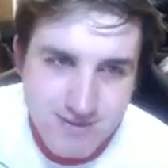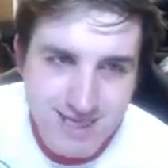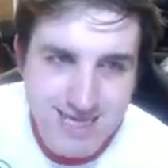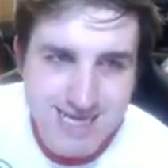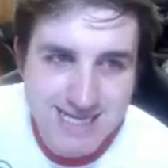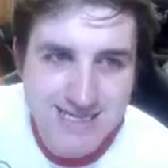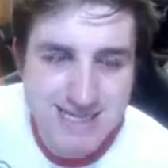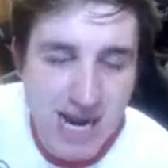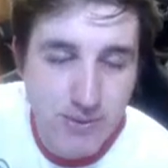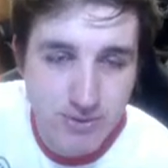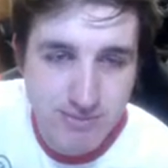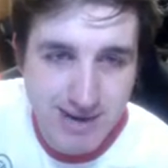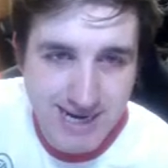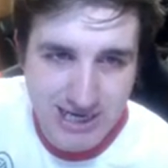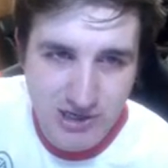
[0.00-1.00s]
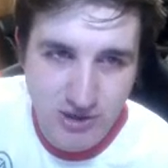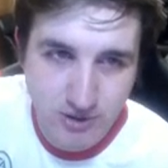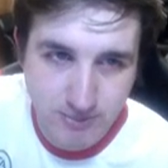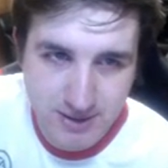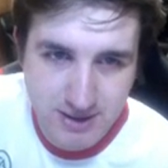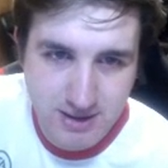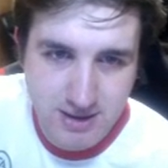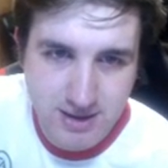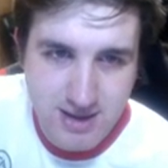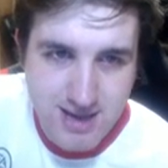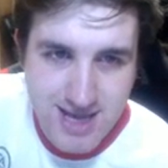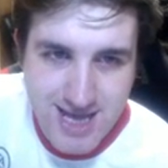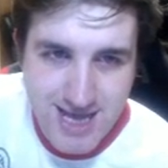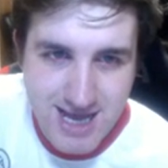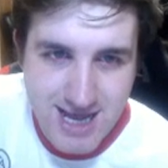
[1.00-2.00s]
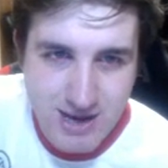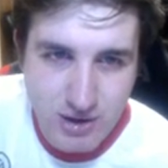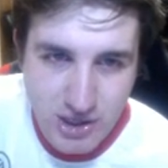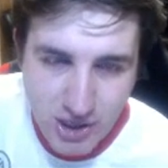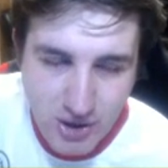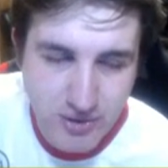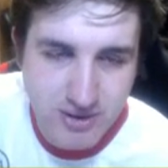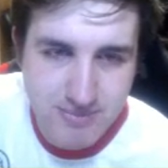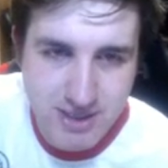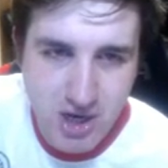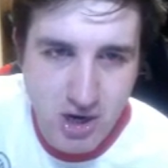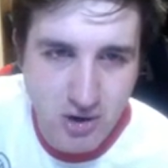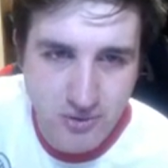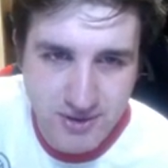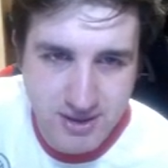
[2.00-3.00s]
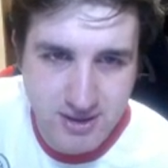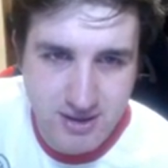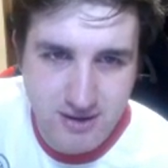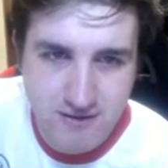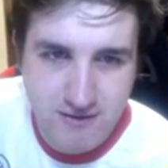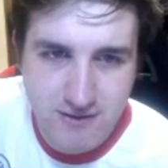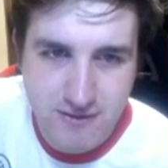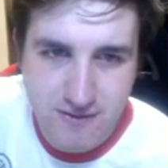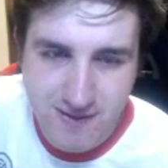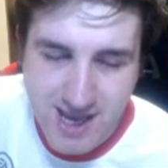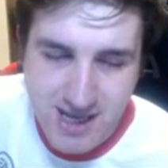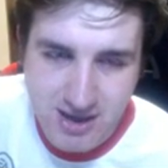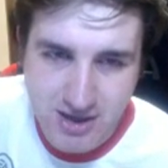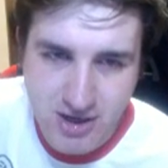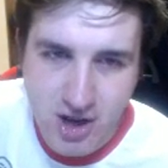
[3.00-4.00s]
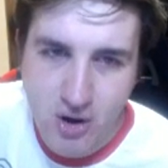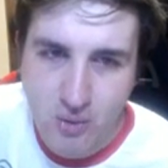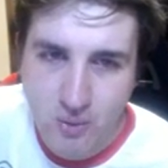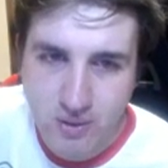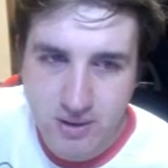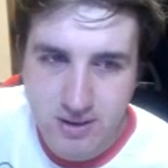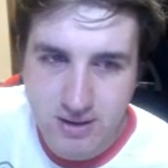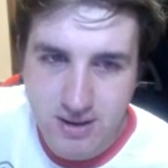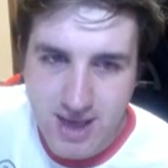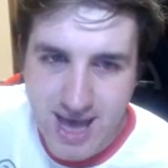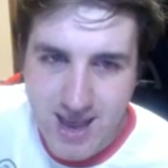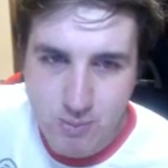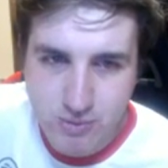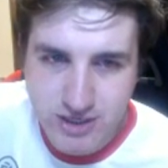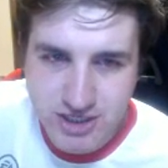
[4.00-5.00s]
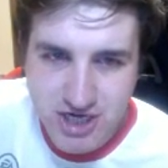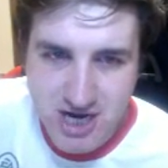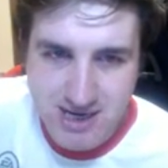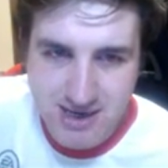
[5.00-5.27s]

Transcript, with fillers: is now in my club. Lo and behold, there you go. Emre Can,